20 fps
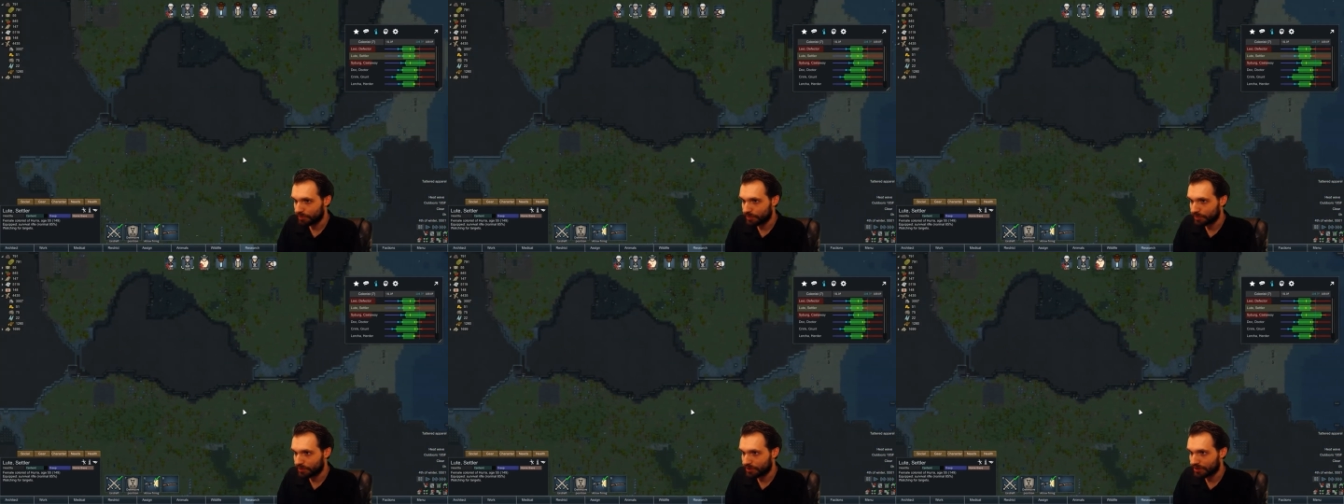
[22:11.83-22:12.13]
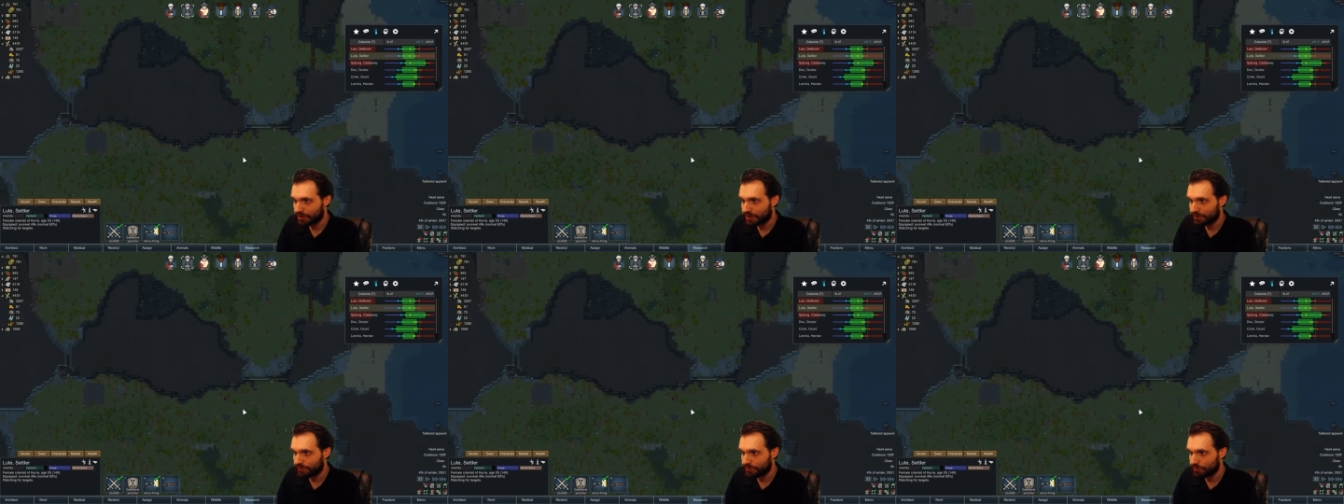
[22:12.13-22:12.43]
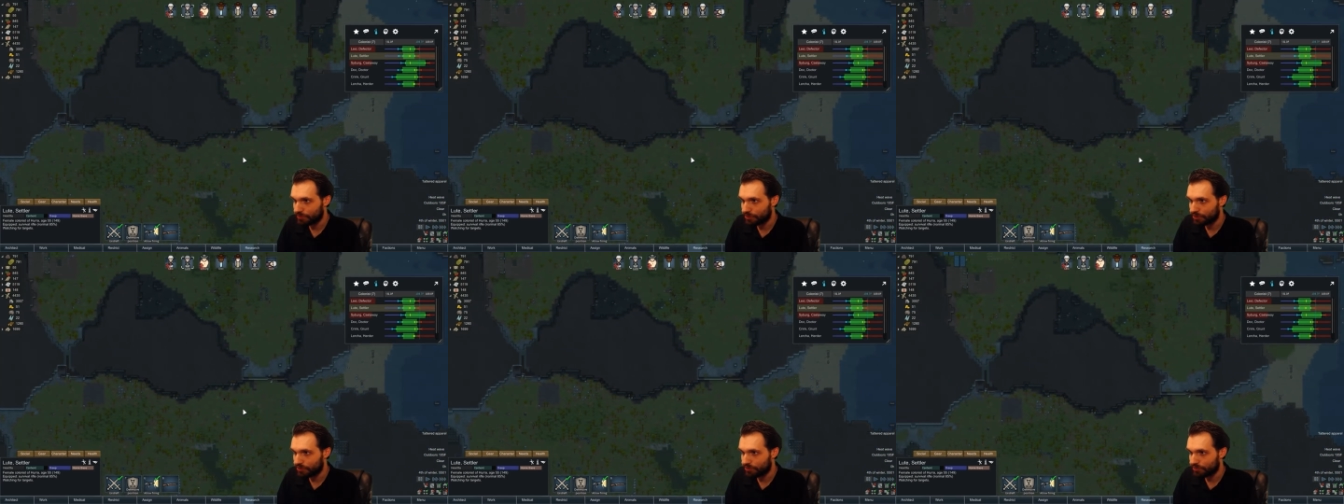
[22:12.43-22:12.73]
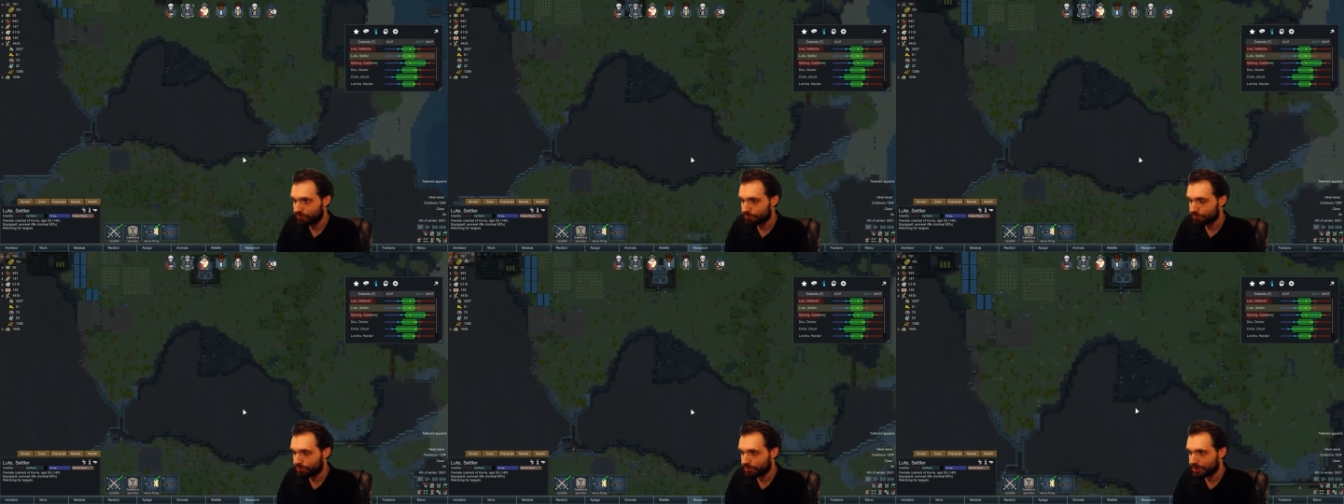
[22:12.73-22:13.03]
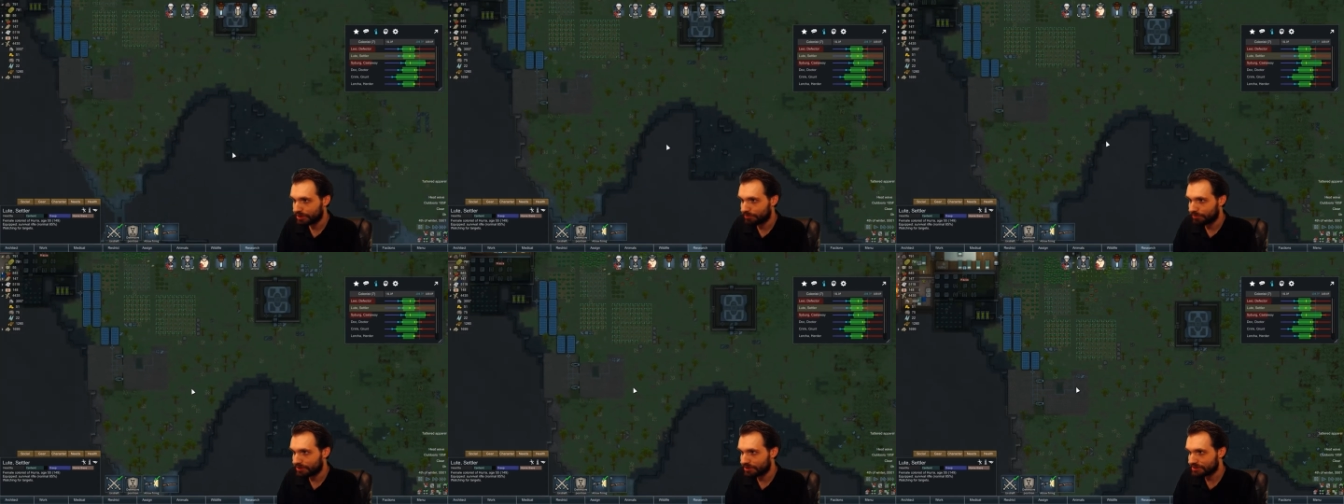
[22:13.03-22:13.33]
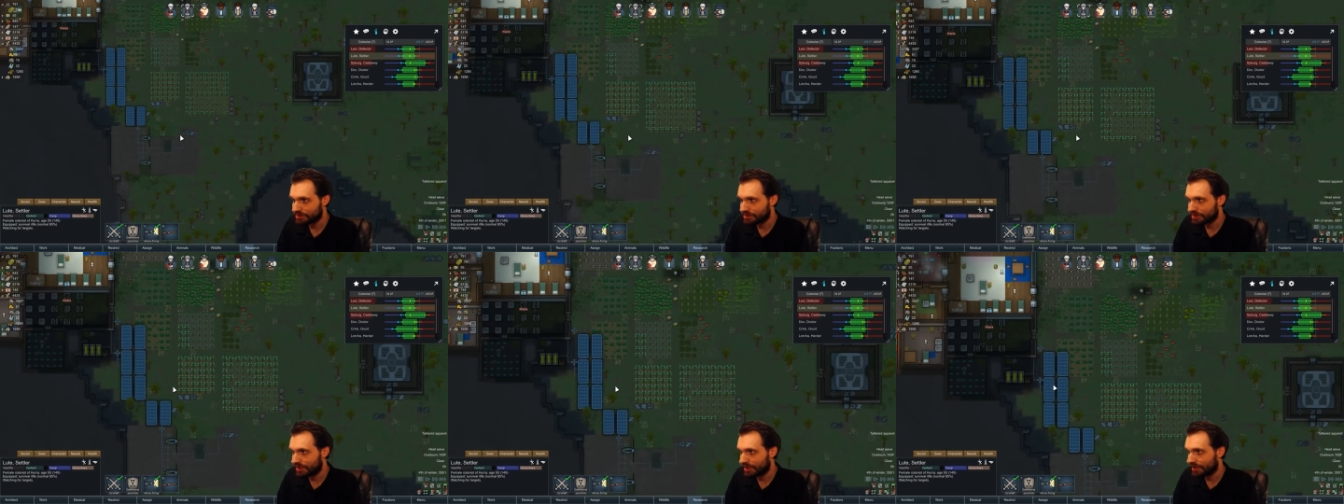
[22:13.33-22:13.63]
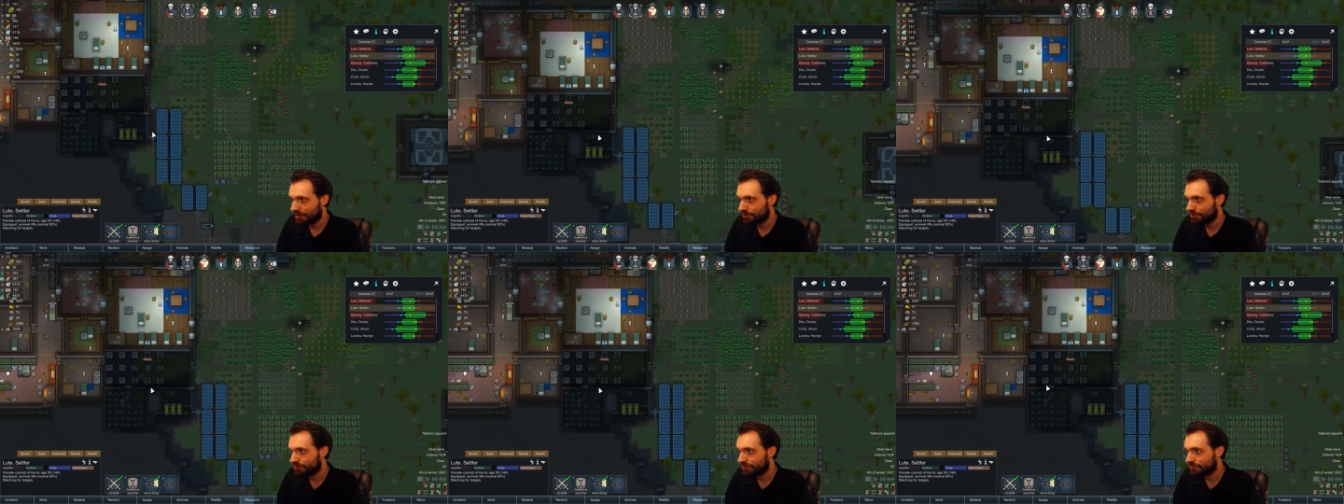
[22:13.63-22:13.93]
We're going to have to move pretty much
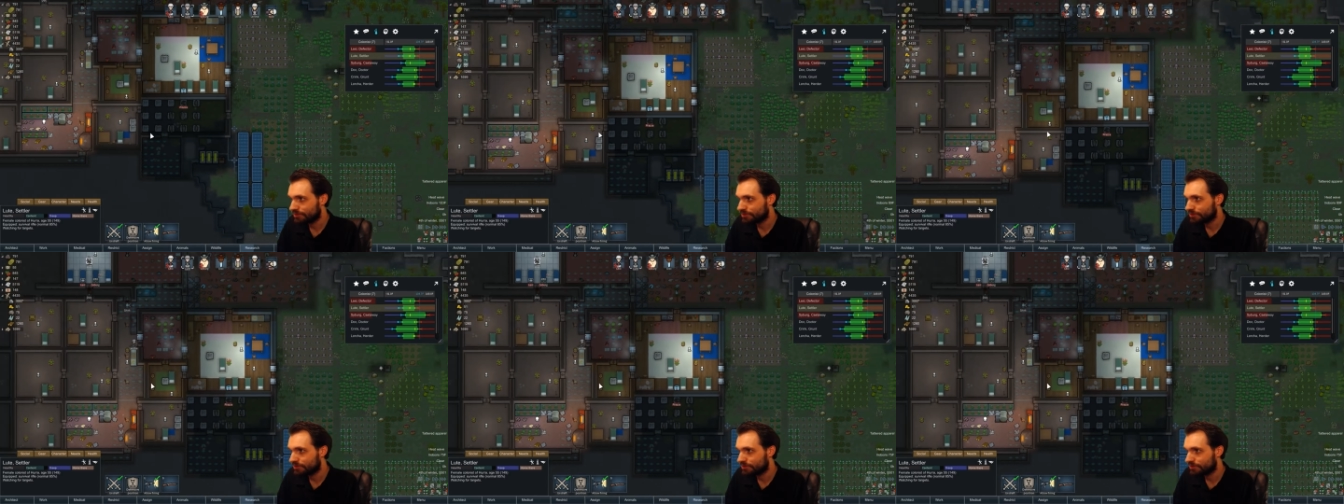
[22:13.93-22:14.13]
now.